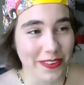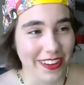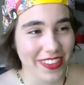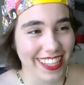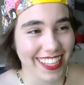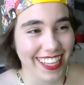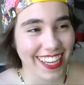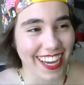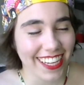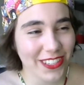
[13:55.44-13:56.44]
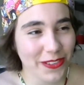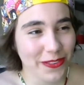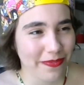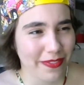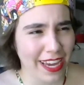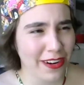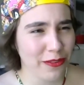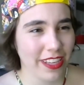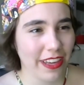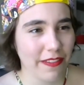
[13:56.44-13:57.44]
mean, like, I don't
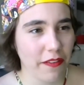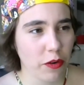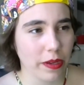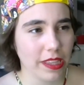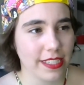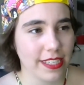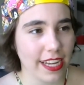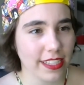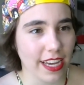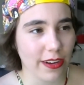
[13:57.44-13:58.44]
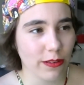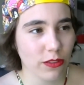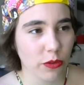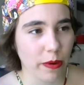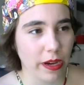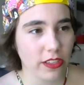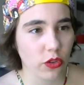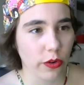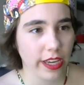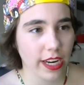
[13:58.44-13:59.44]
think I've ever really sat down to write a
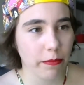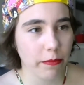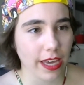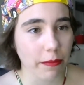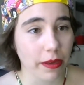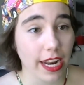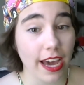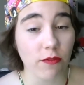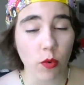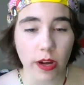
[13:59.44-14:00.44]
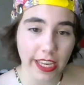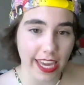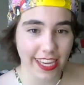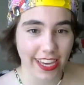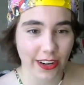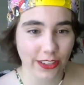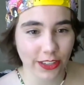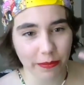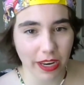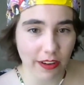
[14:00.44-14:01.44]
story and I'm like, I'm going to have one gay character,
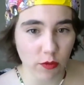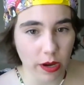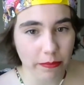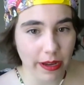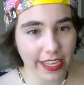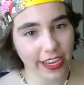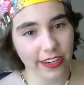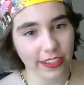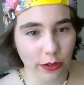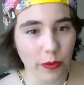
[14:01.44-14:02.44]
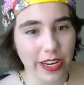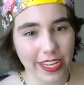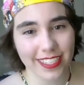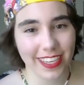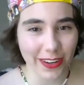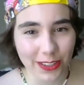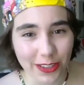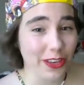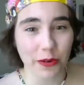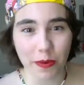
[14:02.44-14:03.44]
I'm going to have one bi character, one ace character,
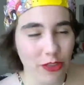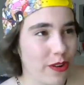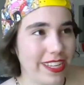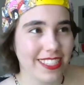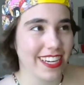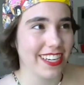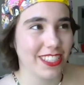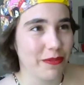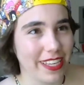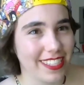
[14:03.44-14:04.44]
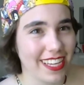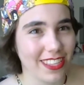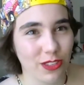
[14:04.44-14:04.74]
one trans character, because that just